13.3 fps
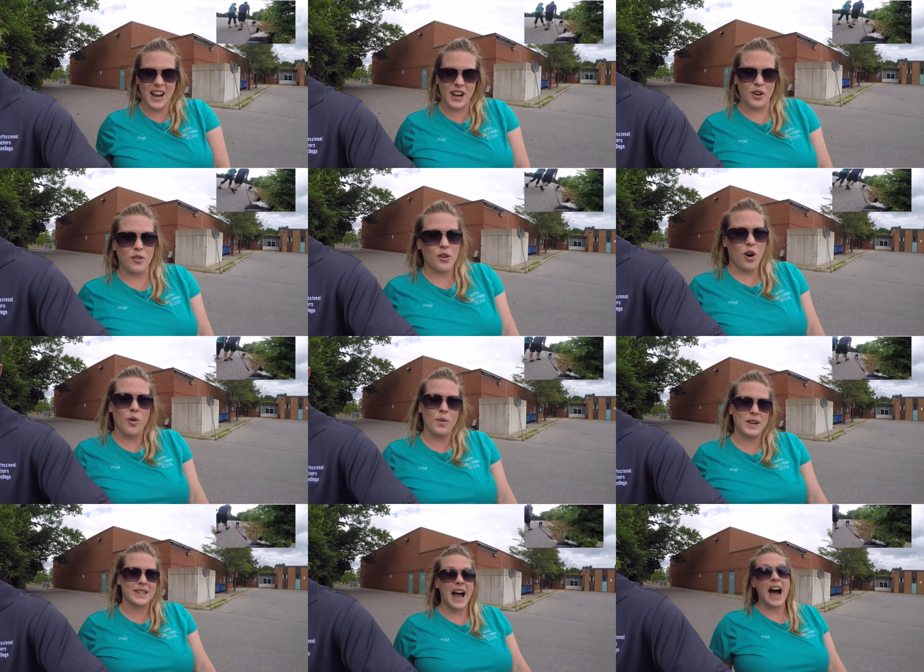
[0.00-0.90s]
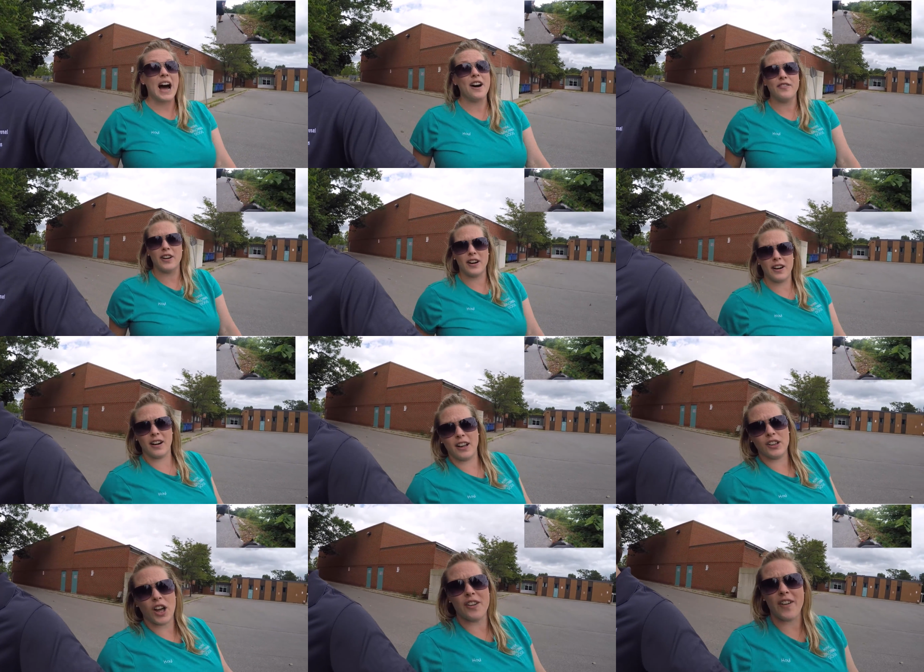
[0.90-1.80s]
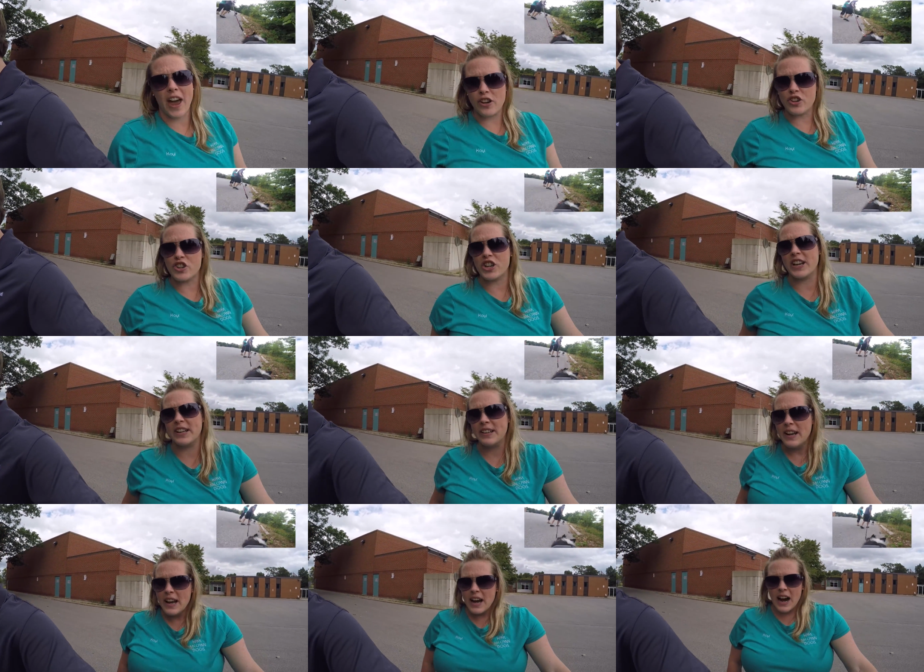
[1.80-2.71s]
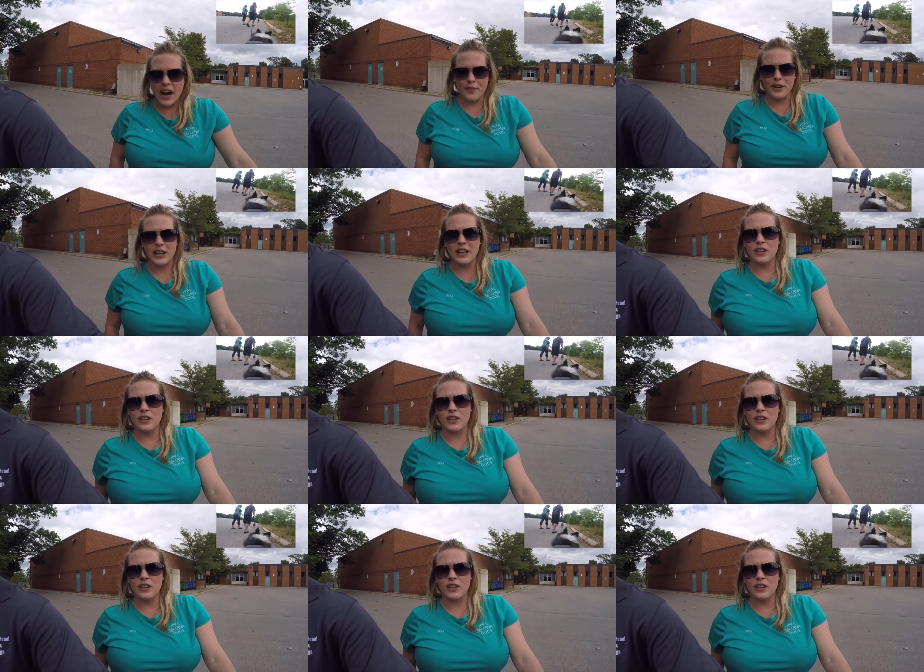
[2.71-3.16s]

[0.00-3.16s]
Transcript: I don't always have a lot of energy. And I've really